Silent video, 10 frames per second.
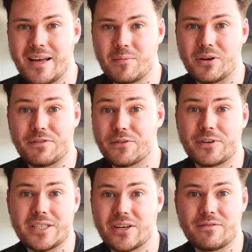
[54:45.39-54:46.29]
But feel
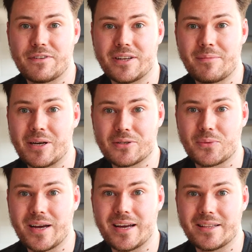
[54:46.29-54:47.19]
free to go and find them
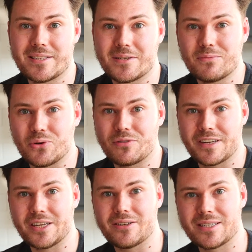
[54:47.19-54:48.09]
elsewhere. This is more a
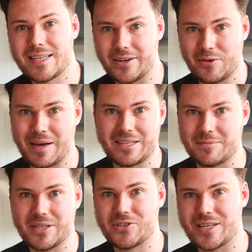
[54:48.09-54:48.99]
video to tell you about
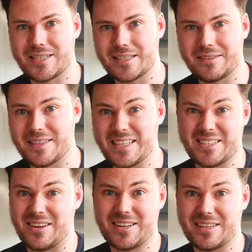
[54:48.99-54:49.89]
some interesting things
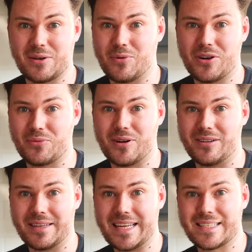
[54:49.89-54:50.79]
that I think are
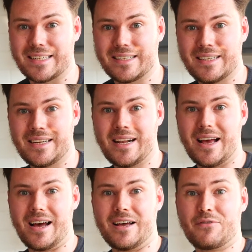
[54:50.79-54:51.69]
worthwhile getting.
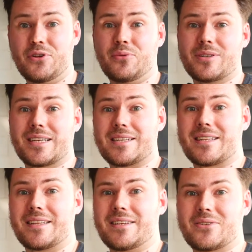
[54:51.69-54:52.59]
If you do want to get
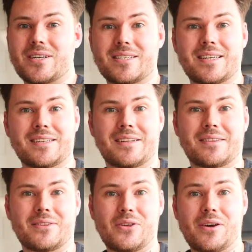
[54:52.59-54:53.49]
something interesting,
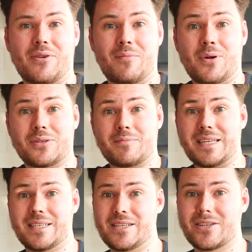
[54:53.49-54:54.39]
there are Malt and
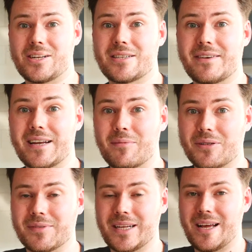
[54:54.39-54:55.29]
Make t-shirts
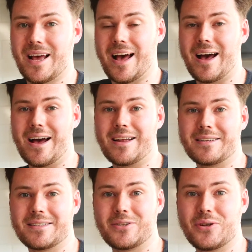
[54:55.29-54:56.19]
available,
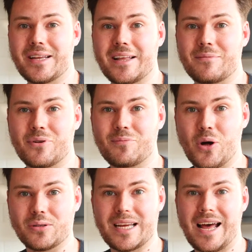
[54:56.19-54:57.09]
and you can get them on
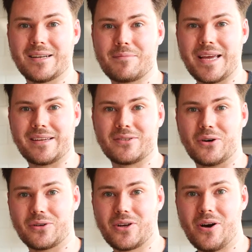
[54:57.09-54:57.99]

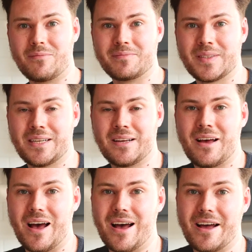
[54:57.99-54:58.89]
maltandmake.com.
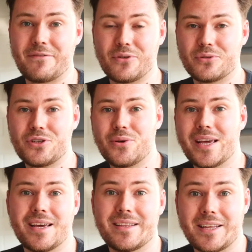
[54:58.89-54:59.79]
If you're new
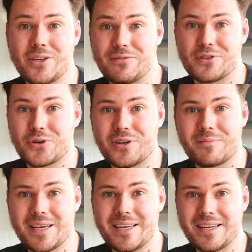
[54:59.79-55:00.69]
here, thank you for joining
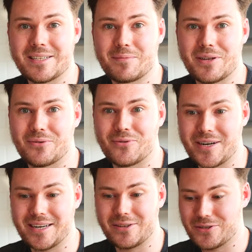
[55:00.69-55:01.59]
me. It's been a
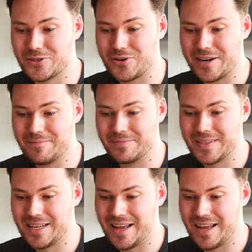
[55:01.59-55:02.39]
really good stream.